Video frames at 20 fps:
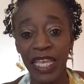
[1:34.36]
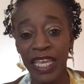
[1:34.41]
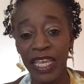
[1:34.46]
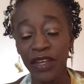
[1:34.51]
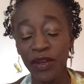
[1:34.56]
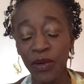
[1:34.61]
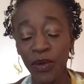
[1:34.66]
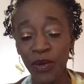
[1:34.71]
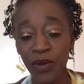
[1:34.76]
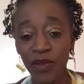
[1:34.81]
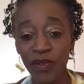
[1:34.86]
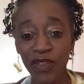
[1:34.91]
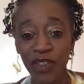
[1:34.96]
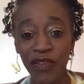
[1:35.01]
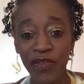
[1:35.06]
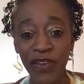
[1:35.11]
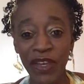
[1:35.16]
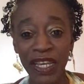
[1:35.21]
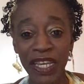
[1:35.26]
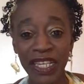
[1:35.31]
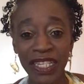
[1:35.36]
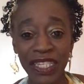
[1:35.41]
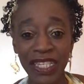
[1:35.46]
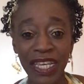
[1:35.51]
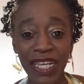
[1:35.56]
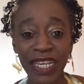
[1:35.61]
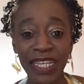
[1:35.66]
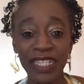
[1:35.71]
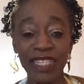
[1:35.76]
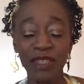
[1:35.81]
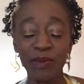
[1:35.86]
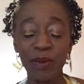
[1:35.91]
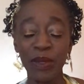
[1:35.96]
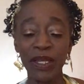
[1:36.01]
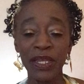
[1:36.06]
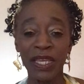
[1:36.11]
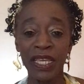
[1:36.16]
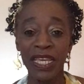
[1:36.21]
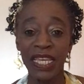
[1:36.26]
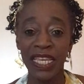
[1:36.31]
in all of the fire signs,
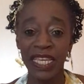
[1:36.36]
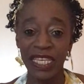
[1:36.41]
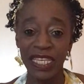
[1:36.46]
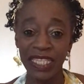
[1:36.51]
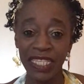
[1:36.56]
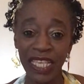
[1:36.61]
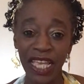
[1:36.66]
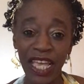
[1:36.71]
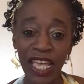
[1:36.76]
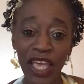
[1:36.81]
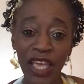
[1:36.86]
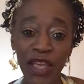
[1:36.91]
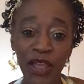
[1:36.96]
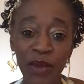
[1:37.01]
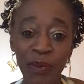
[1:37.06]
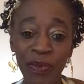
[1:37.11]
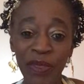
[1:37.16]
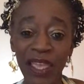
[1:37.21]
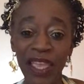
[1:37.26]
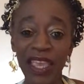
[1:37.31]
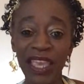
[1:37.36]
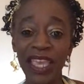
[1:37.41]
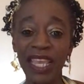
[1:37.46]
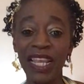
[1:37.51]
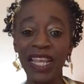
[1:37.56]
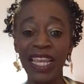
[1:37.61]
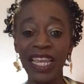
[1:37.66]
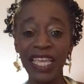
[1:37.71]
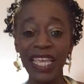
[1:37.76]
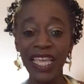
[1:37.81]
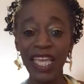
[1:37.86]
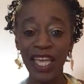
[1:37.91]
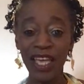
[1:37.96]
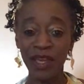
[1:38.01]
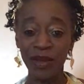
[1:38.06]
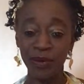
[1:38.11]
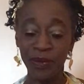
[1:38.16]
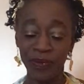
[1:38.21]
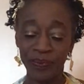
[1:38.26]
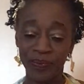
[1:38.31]
but he's at home there in
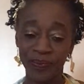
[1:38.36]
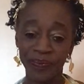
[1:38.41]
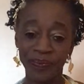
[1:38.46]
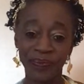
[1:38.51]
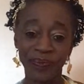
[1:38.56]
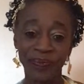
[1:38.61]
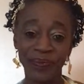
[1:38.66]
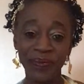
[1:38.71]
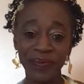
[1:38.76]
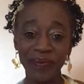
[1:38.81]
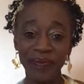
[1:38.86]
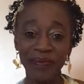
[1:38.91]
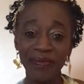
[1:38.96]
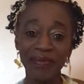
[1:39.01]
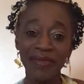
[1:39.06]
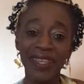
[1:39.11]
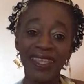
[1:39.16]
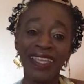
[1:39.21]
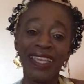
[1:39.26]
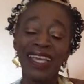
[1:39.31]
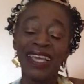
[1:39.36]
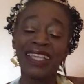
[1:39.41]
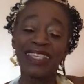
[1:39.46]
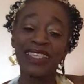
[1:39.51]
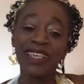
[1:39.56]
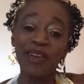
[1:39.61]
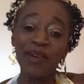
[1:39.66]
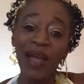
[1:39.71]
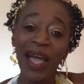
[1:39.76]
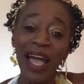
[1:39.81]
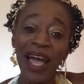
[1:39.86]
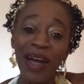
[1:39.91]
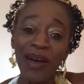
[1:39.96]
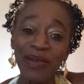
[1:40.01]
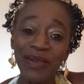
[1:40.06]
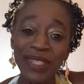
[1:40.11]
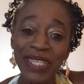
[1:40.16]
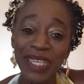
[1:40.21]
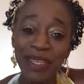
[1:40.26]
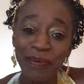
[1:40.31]
Leo. So
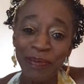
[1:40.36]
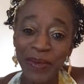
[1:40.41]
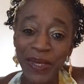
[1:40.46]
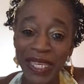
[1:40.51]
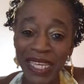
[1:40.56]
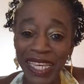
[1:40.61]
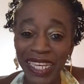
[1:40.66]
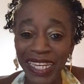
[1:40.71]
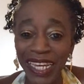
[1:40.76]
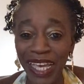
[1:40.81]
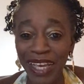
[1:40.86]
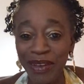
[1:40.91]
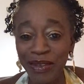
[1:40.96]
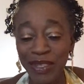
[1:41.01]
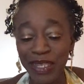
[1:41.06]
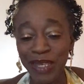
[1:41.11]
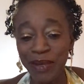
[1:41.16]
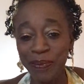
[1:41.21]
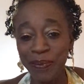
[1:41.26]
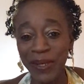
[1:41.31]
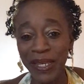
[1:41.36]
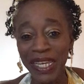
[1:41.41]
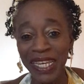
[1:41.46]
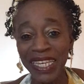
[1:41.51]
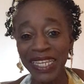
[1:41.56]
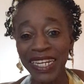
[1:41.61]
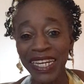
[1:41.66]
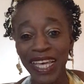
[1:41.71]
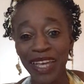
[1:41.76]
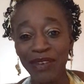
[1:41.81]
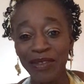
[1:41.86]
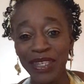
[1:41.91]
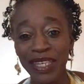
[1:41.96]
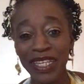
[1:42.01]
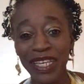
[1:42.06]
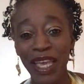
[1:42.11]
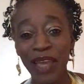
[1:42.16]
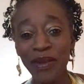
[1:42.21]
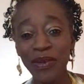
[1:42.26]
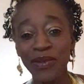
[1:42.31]
how's it been? How's it been? And how's it
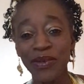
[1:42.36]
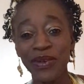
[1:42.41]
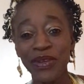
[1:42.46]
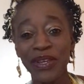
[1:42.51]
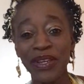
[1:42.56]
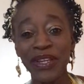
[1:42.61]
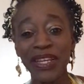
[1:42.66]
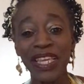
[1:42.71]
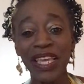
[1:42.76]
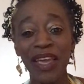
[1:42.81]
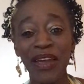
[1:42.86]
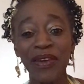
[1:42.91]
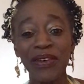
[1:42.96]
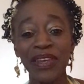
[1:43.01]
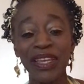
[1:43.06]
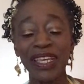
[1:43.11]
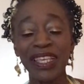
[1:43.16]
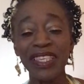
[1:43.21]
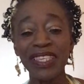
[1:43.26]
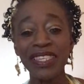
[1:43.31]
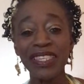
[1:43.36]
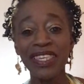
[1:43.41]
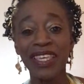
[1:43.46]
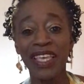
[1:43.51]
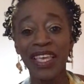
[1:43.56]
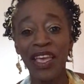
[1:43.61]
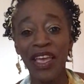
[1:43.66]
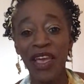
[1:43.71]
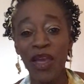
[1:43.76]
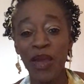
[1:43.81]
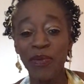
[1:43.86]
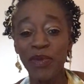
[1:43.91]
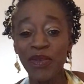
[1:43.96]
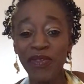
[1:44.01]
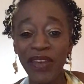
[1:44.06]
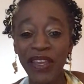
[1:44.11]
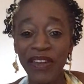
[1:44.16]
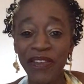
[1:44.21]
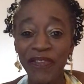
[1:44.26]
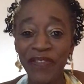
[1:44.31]
going, all you Leonians? Hope you've
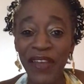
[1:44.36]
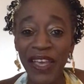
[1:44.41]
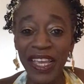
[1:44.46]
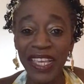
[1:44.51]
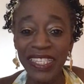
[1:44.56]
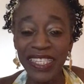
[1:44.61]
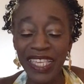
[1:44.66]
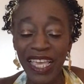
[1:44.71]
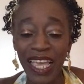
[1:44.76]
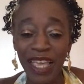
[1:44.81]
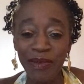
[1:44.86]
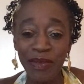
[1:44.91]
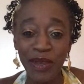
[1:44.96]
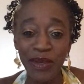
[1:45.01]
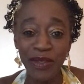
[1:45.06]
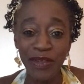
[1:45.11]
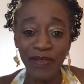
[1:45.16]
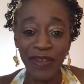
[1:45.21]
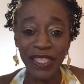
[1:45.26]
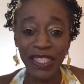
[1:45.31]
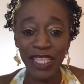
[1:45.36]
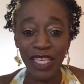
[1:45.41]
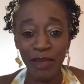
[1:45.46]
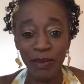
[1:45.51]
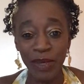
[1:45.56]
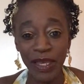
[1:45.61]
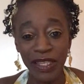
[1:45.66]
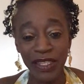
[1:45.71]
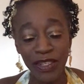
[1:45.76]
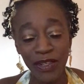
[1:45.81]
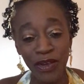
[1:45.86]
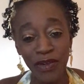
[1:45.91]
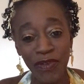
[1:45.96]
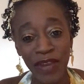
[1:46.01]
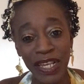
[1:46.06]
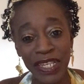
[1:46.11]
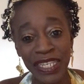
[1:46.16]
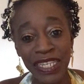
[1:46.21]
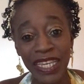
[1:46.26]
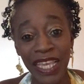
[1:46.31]
had a fine time, those who've had their birthday
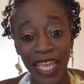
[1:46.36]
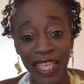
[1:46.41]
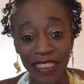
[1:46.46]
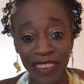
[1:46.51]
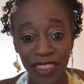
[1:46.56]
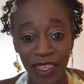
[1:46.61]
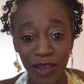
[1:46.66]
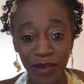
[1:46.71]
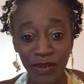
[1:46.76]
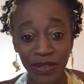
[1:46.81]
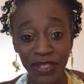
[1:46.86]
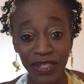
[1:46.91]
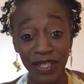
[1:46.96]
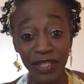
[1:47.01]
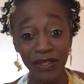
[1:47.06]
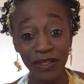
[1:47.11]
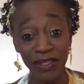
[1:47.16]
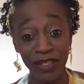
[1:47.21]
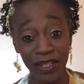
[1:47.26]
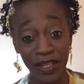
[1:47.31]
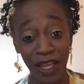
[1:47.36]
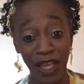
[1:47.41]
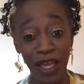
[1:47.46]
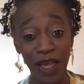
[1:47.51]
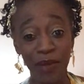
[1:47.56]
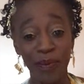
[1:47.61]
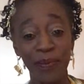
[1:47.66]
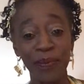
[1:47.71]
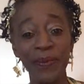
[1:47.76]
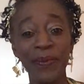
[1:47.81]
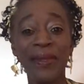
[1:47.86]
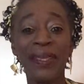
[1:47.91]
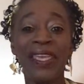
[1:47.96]
already and those still to come.